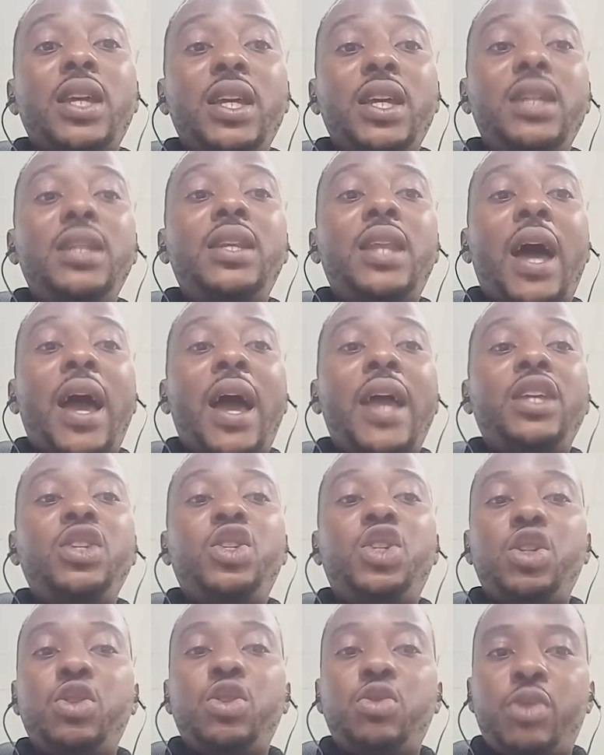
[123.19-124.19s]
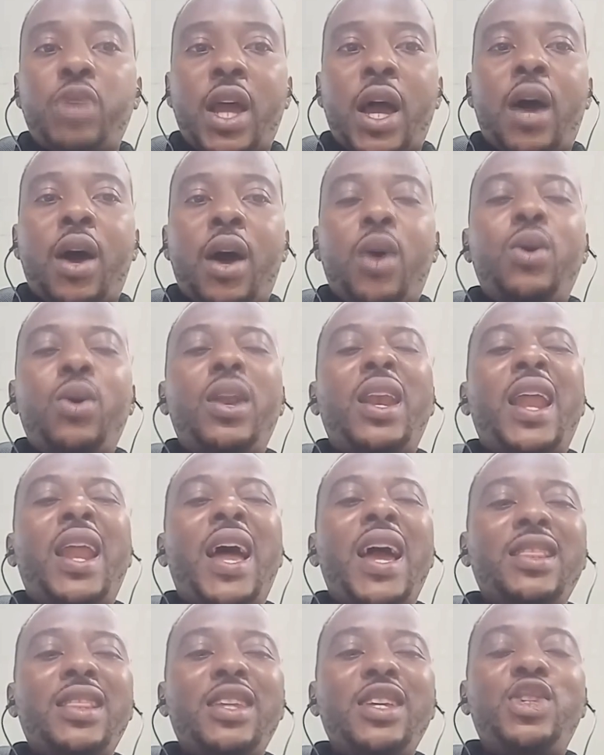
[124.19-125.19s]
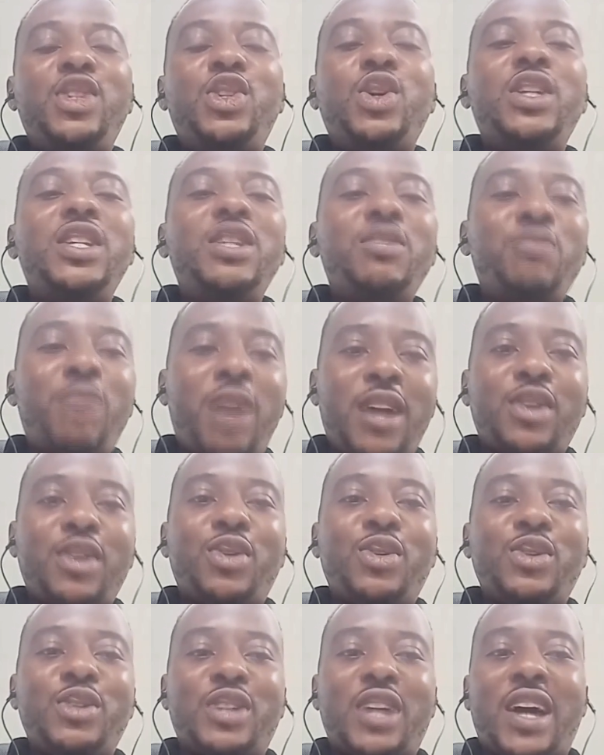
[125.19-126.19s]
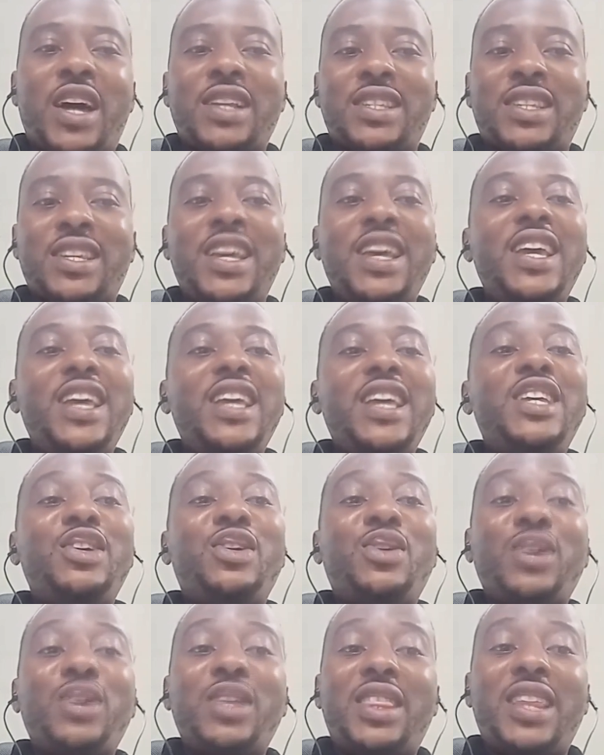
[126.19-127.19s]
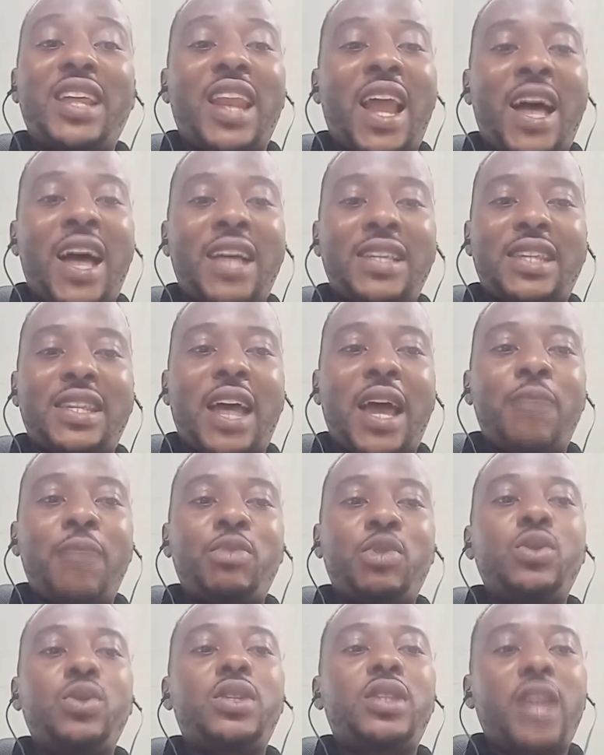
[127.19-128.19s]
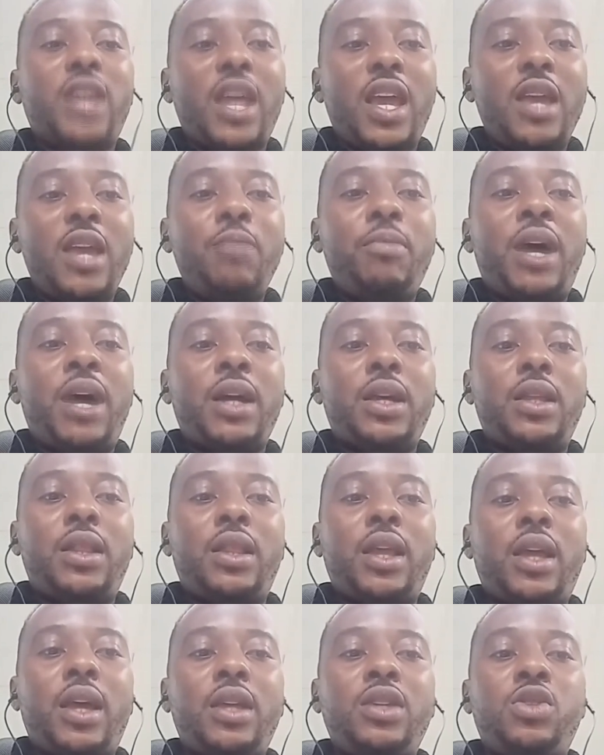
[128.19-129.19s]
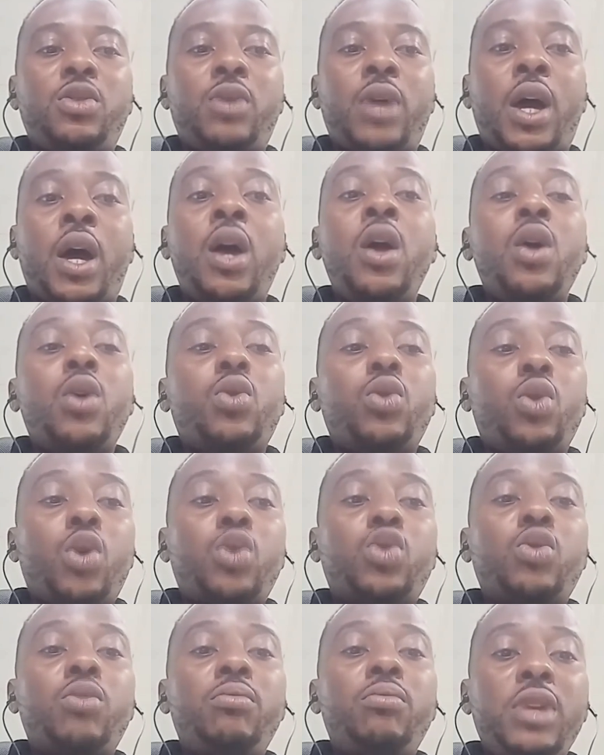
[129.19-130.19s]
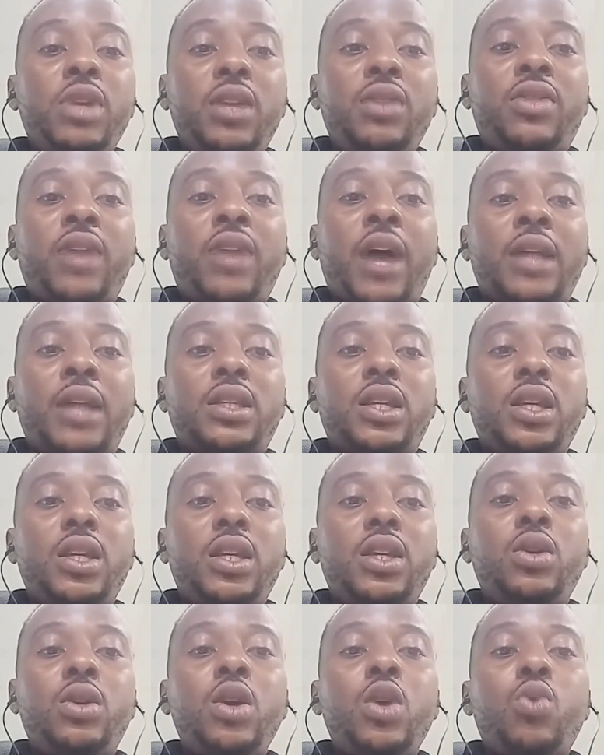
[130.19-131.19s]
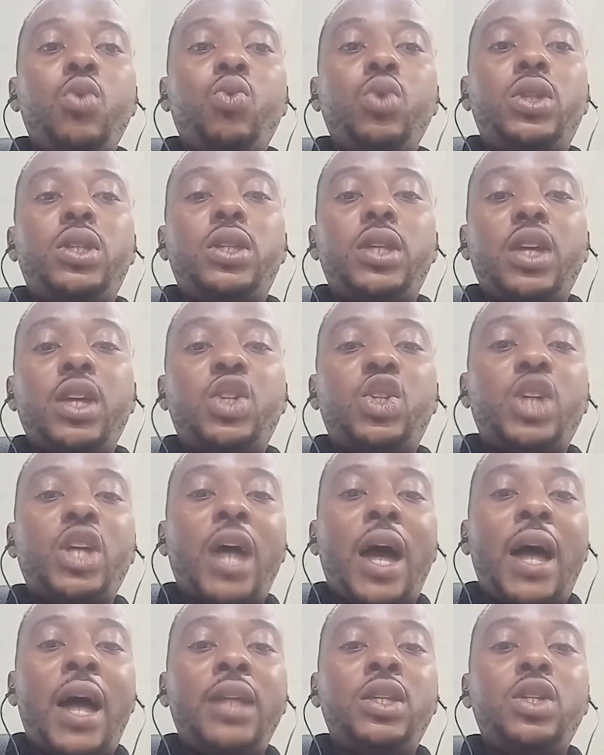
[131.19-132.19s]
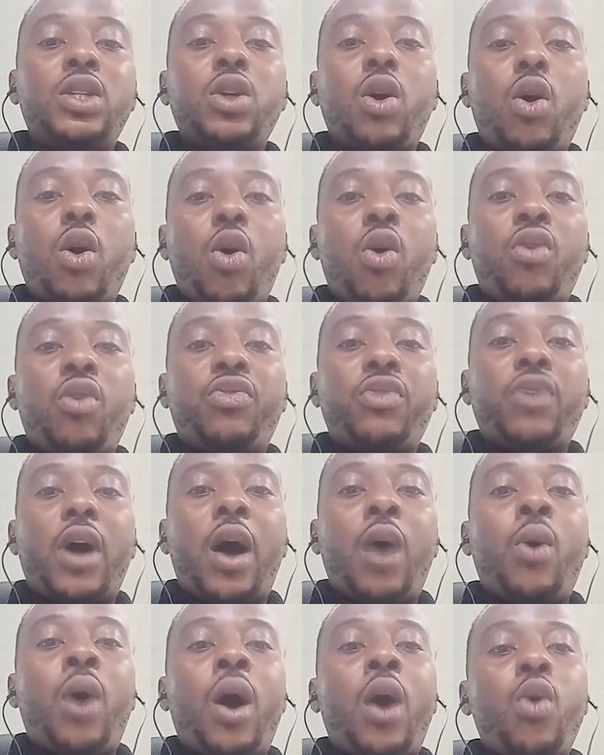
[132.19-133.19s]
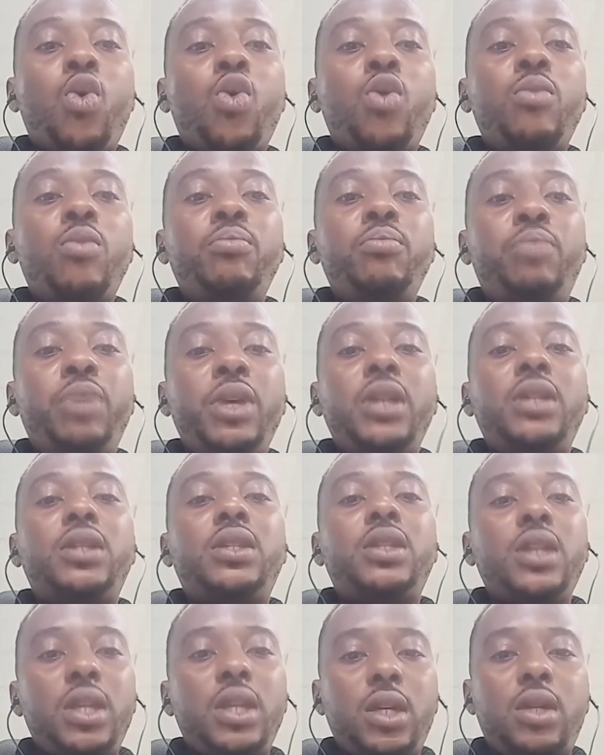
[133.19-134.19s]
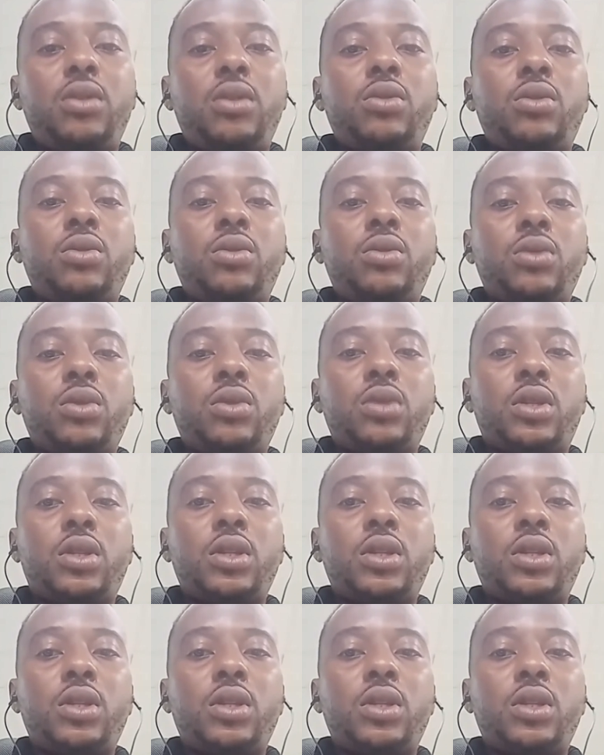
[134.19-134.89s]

in Nigeria, unlike the journeyman contract he got the last time. So staying back in Nigeria could also mean that he would take charge of our home base Eagles.